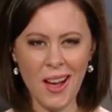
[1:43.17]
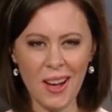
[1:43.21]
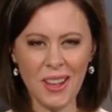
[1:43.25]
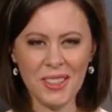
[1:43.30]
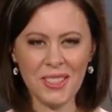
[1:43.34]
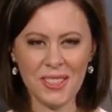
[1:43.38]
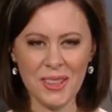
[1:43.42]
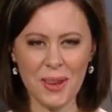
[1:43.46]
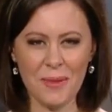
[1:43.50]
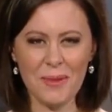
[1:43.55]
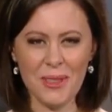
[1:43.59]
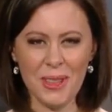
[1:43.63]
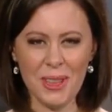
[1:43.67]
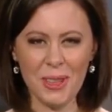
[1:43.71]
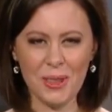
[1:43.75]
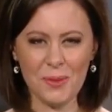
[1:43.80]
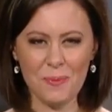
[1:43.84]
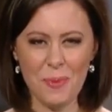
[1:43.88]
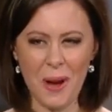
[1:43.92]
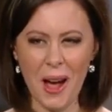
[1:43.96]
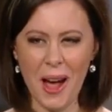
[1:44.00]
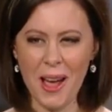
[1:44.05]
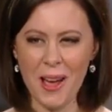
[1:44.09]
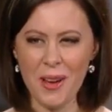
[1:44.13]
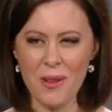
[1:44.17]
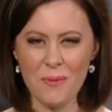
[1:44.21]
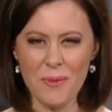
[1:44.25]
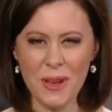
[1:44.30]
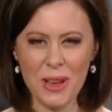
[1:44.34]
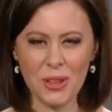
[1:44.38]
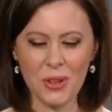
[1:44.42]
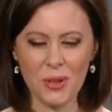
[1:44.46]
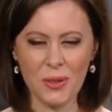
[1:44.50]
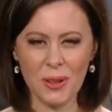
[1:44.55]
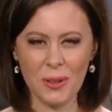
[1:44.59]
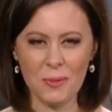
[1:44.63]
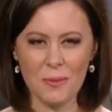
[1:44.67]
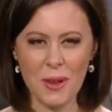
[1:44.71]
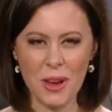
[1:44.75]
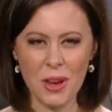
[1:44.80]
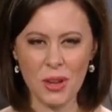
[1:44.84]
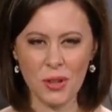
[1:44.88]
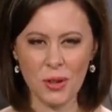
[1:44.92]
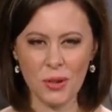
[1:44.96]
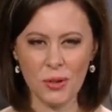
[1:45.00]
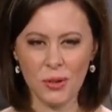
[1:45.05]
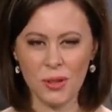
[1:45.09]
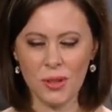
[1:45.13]
on some of these biometric
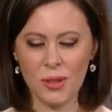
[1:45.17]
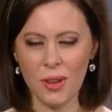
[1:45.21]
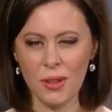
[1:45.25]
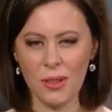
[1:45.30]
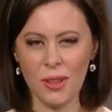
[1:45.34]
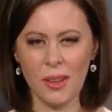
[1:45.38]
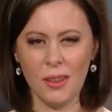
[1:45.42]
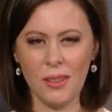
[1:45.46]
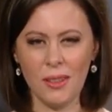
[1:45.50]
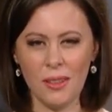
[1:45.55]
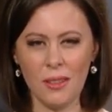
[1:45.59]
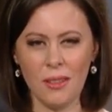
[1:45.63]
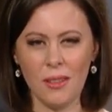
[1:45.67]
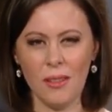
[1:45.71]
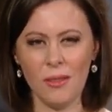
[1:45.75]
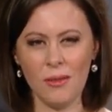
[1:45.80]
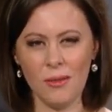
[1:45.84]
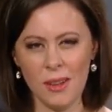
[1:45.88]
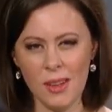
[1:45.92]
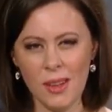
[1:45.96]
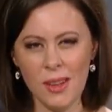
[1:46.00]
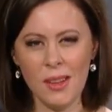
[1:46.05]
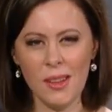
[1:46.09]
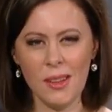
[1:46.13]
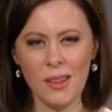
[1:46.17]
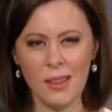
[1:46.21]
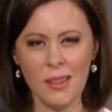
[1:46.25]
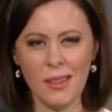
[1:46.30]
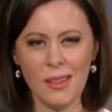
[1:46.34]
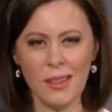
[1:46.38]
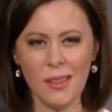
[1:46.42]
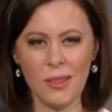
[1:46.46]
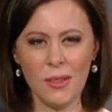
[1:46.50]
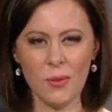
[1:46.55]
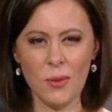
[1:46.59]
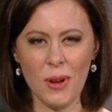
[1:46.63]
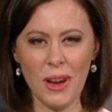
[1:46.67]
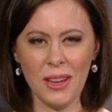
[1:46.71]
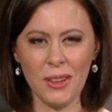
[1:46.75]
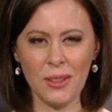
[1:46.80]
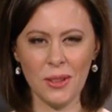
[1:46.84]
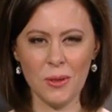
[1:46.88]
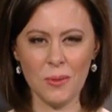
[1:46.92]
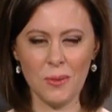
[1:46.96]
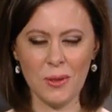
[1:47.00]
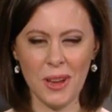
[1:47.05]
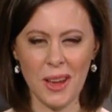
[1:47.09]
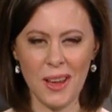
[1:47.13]
measures so that, you know, uh, the
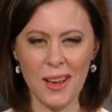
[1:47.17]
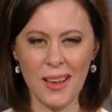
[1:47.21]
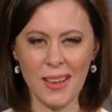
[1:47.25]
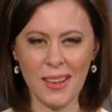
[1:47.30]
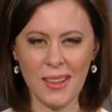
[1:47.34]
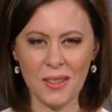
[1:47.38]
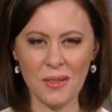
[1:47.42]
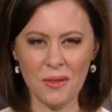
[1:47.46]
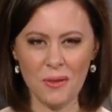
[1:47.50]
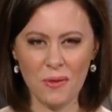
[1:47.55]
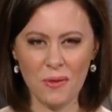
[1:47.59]
regular guy can